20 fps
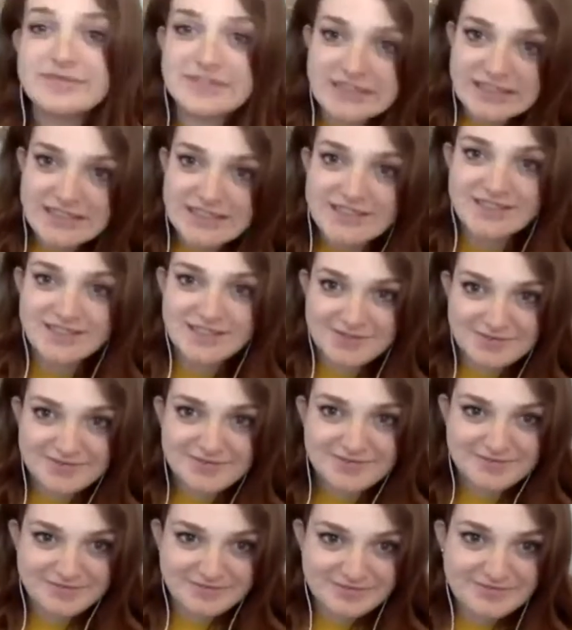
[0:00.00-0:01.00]
Before the
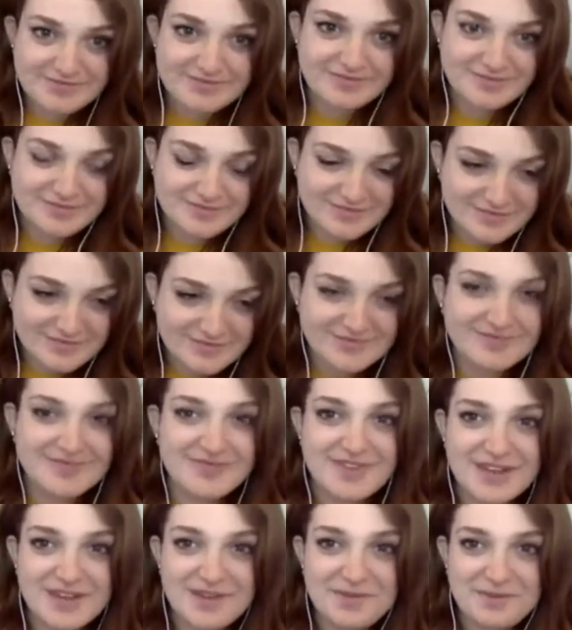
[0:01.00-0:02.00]
interview, and she has naturally
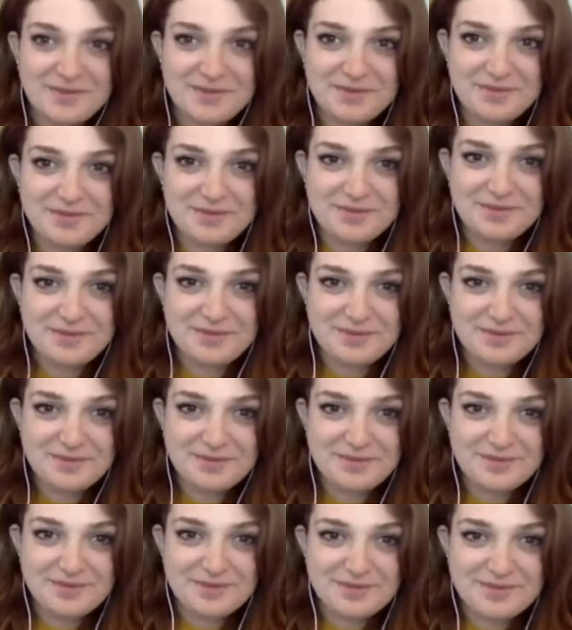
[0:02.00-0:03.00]
red, gorgeous hair. Anyway.